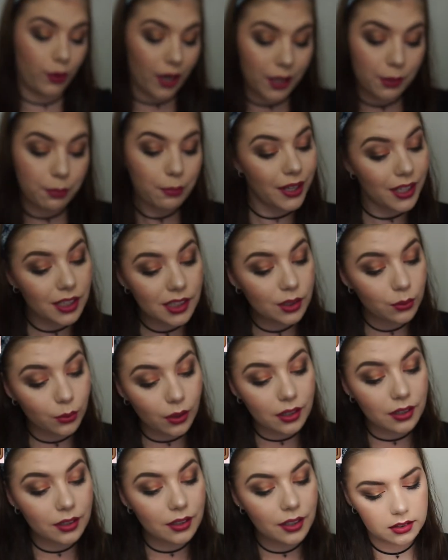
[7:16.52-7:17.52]
bright pink
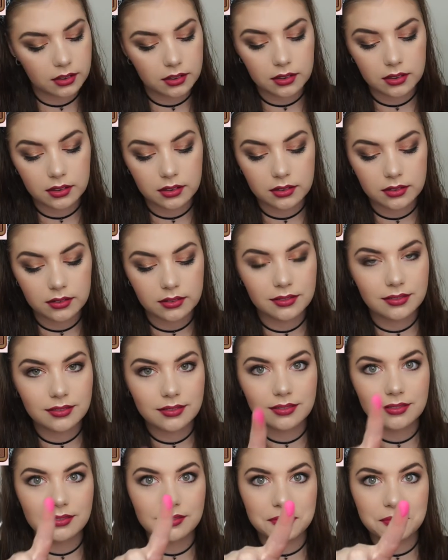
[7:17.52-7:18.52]
one.
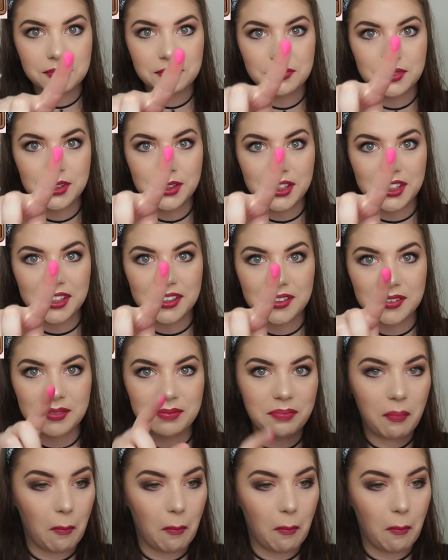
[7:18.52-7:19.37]
Look at it.